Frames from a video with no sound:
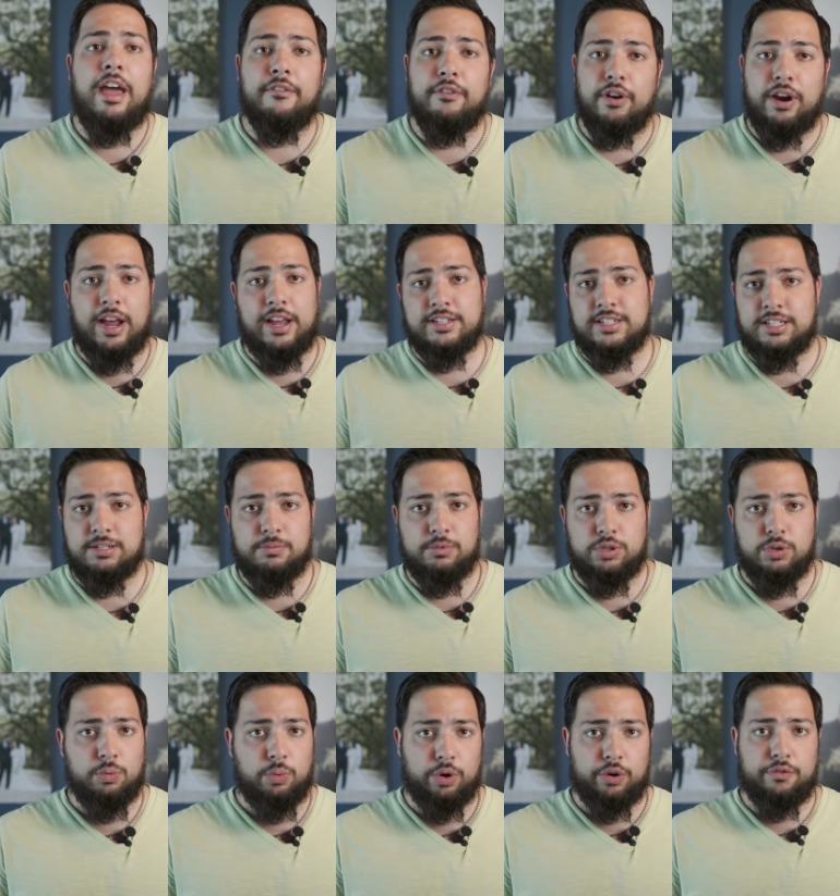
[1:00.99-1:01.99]
ever ask
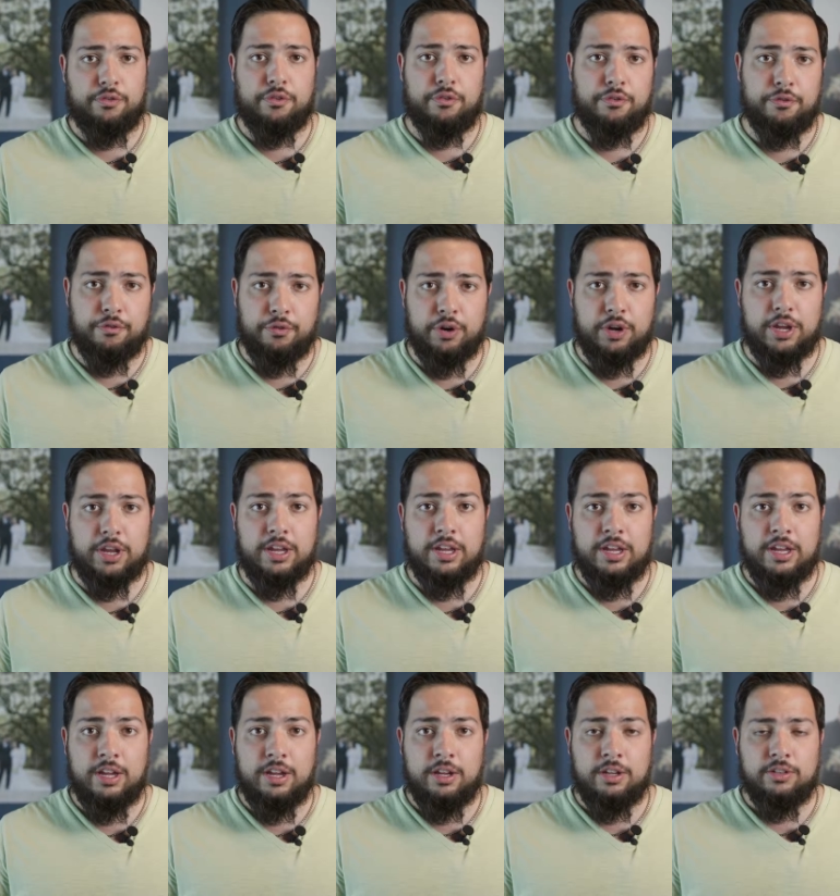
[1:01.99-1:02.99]
someone to work for free.
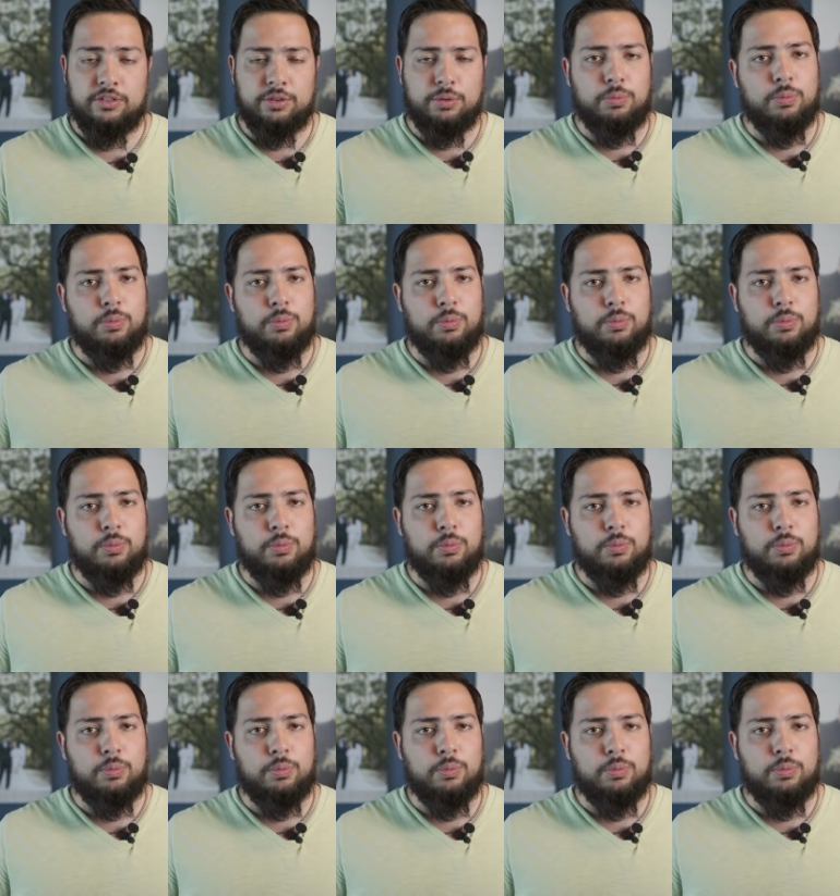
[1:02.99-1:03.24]
So